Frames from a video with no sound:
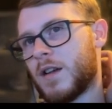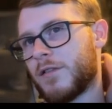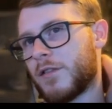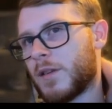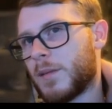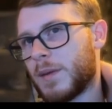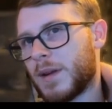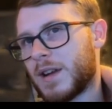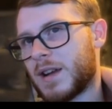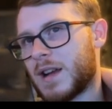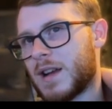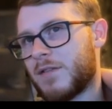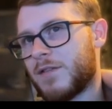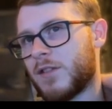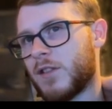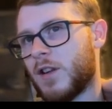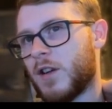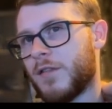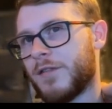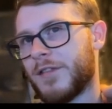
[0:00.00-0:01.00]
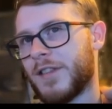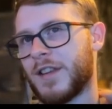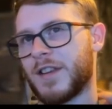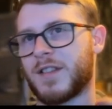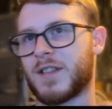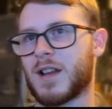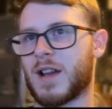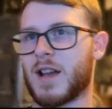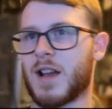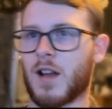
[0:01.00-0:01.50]
I've got to be careful of
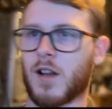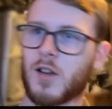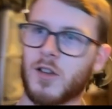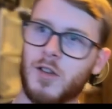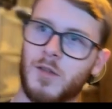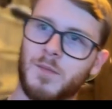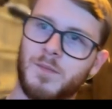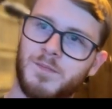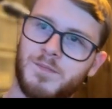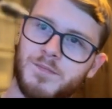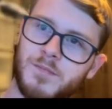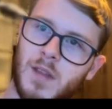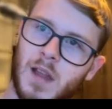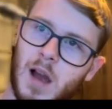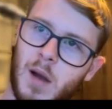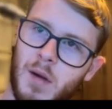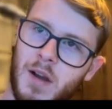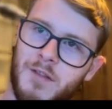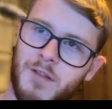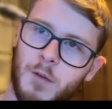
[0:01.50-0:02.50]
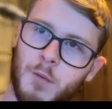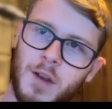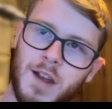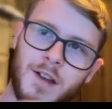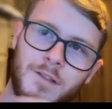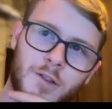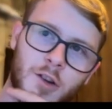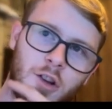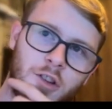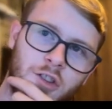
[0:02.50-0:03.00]
this diagonal. However, we
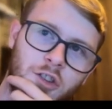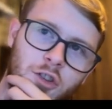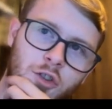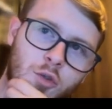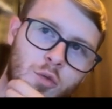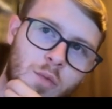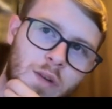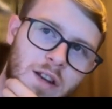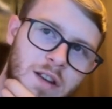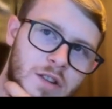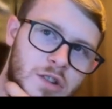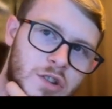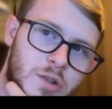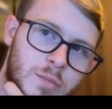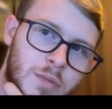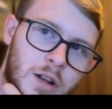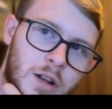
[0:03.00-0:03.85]
have got two ways